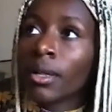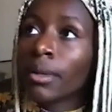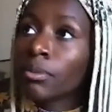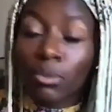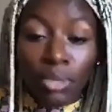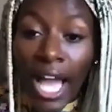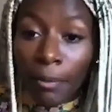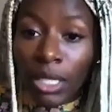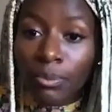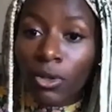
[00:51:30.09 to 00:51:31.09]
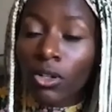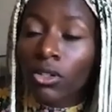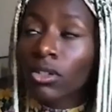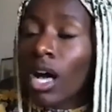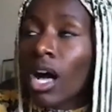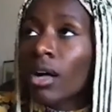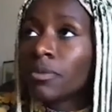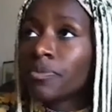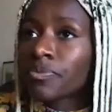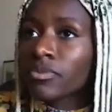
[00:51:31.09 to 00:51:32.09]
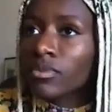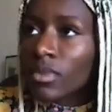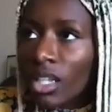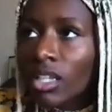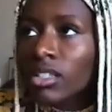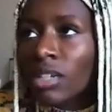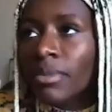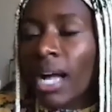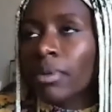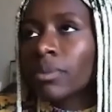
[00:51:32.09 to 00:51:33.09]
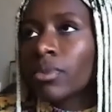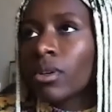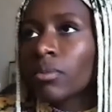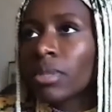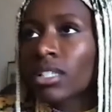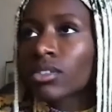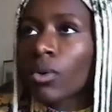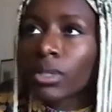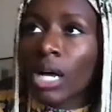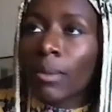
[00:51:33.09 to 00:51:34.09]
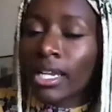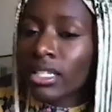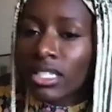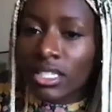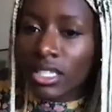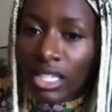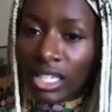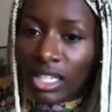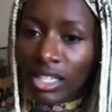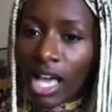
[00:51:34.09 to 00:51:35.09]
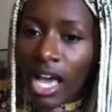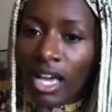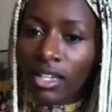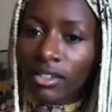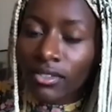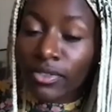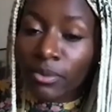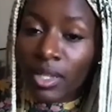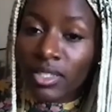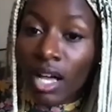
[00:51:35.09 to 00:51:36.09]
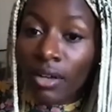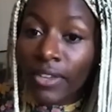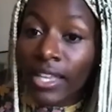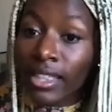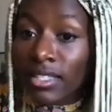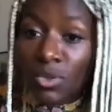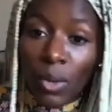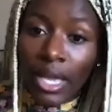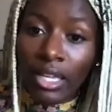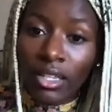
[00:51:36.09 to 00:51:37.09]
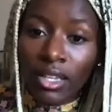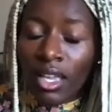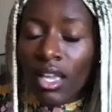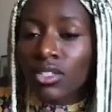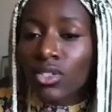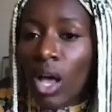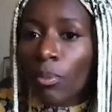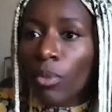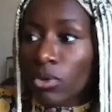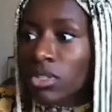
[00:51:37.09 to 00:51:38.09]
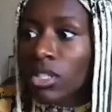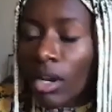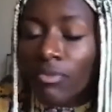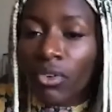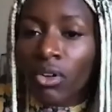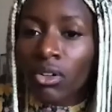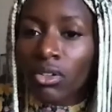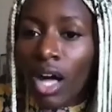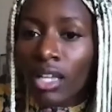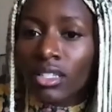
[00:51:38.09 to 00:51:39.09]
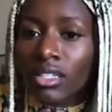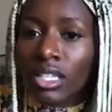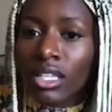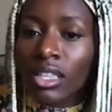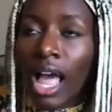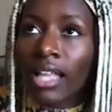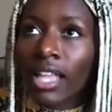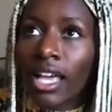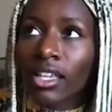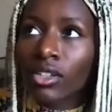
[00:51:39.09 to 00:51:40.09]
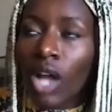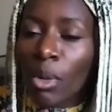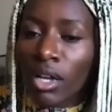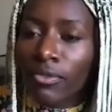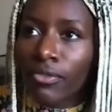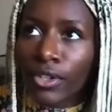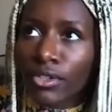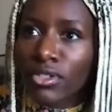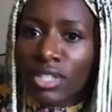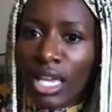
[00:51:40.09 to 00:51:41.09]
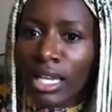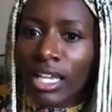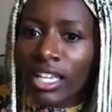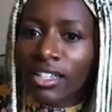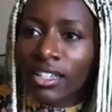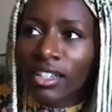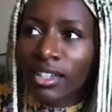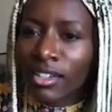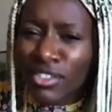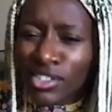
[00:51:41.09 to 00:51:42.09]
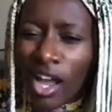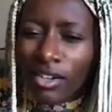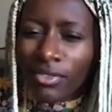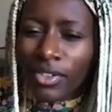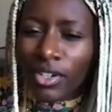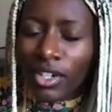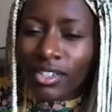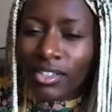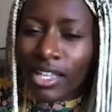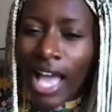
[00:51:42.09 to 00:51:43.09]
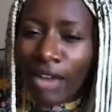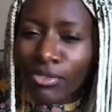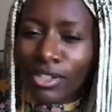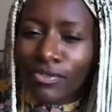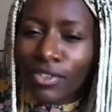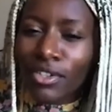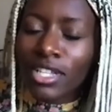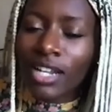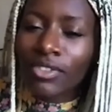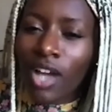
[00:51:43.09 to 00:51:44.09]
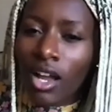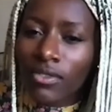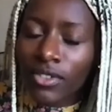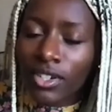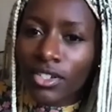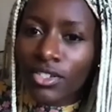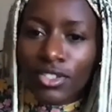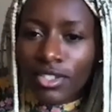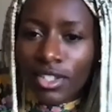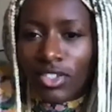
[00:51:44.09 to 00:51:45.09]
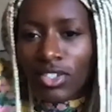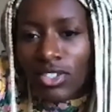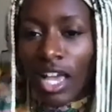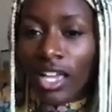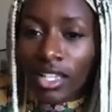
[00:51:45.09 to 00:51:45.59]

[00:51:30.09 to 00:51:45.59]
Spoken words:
Black people, or young Black people, because growing up, I didn't see that for myself in this way. And so I'm mostly grateful, honestly, that like, I'm like a figure skating photographer, like African figure skating photographer. It's just like,